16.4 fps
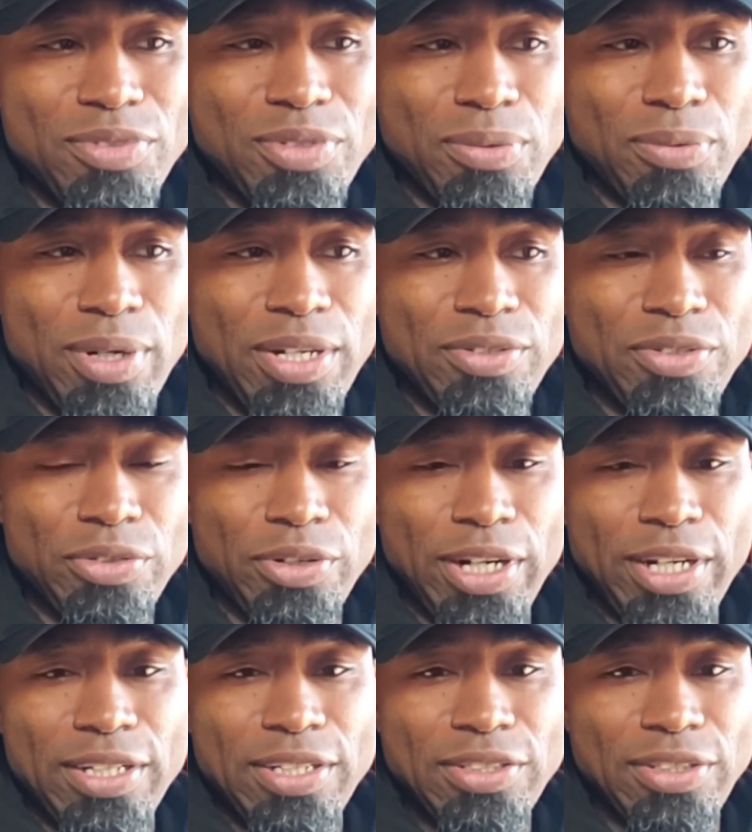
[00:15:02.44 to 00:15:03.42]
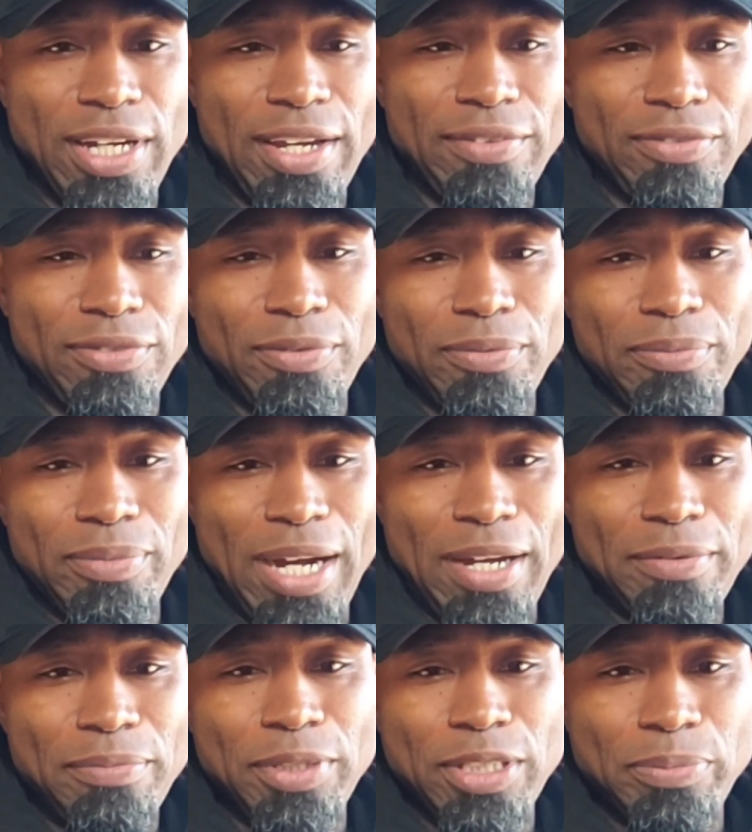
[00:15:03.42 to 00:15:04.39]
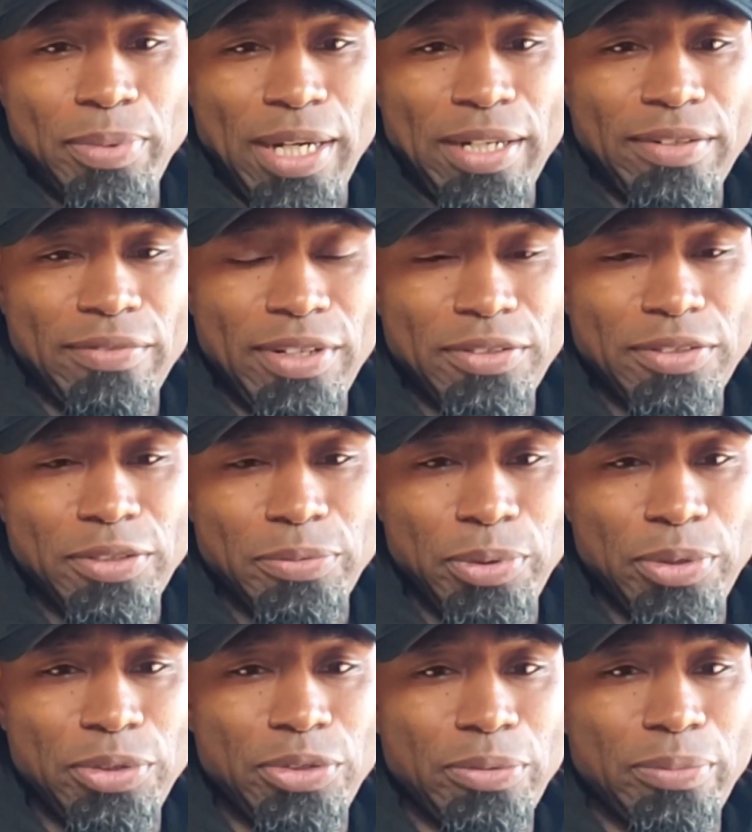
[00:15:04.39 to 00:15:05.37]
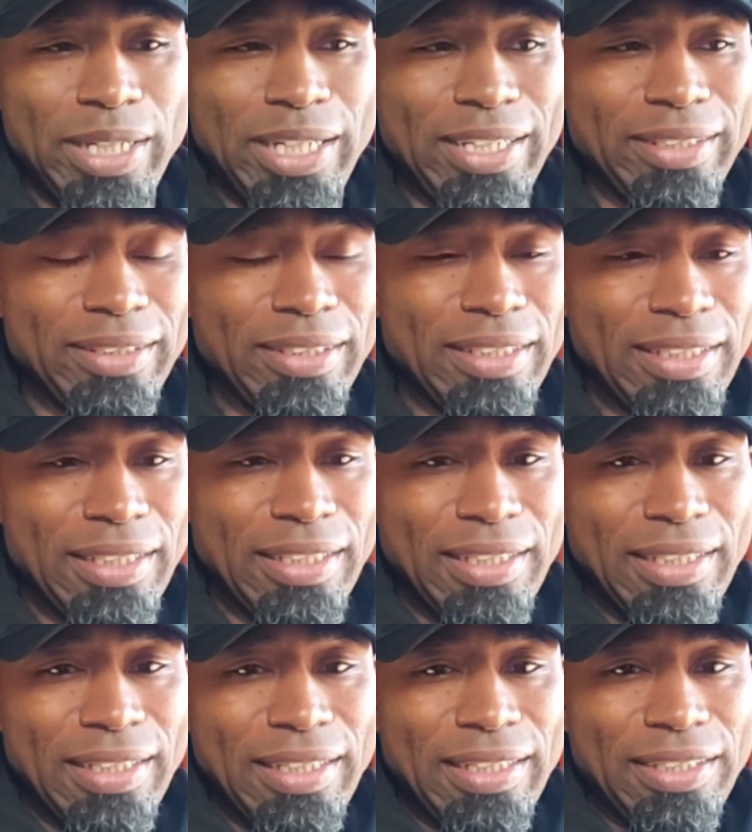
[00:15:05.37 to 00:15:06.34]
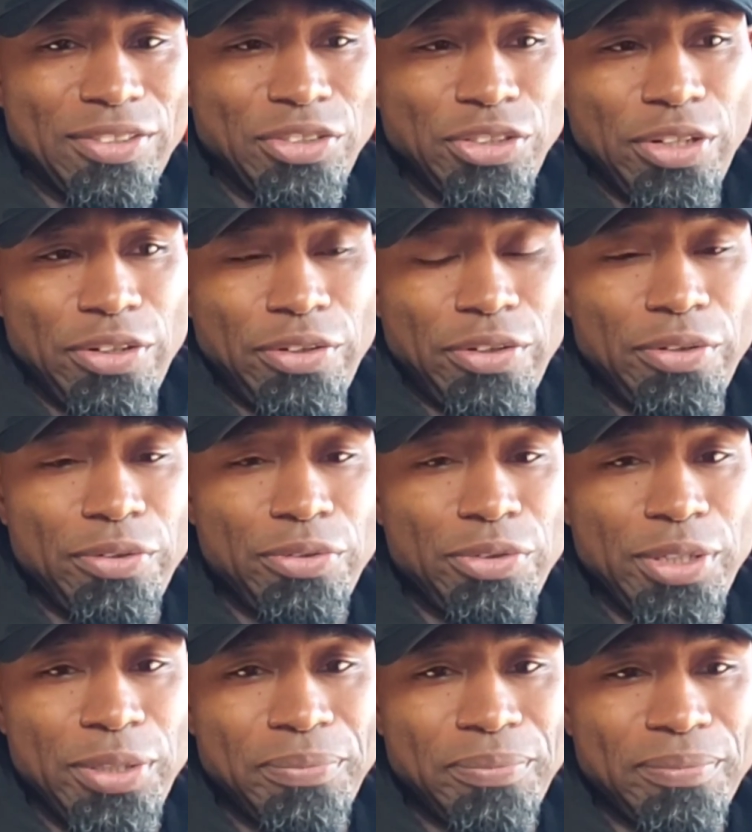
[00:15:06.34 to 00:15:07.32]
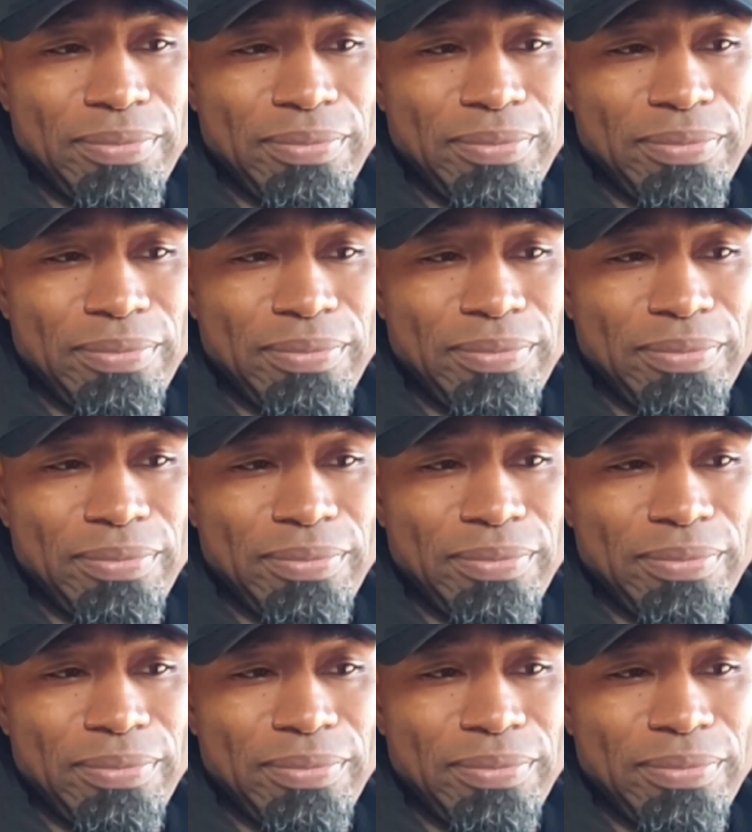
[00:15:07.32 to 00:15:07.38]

what trucking is like from my perspective as a spiritual man, and share their energy.